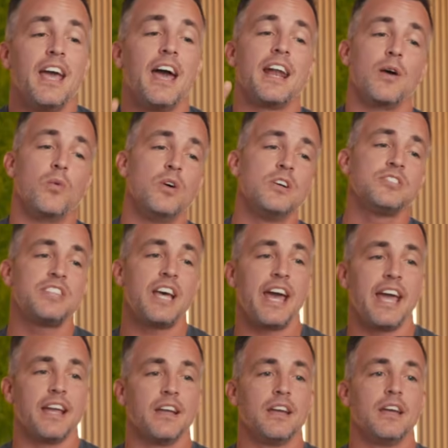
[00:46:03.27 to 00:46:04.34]
And I will
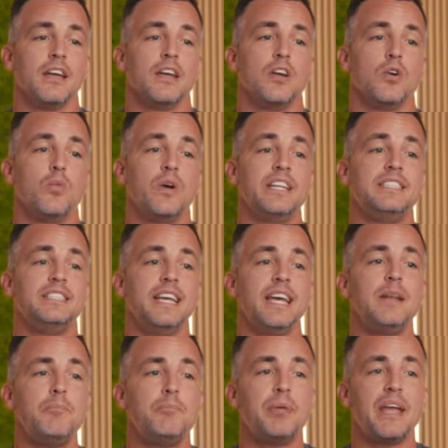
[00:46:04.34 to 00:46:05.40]
say, we
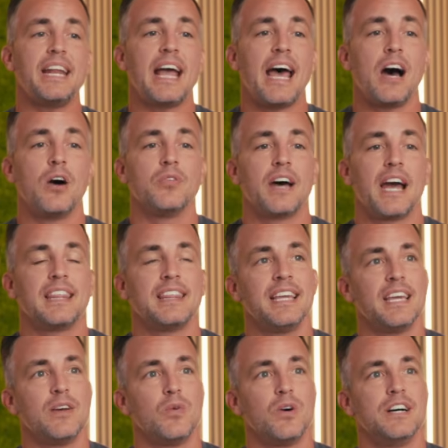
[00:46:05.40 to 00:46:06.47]
did beat out, I
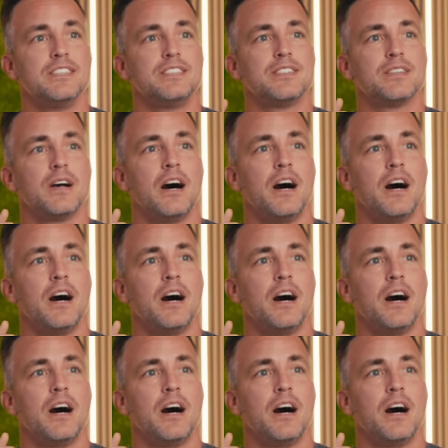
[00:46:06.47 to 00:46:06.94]
think it was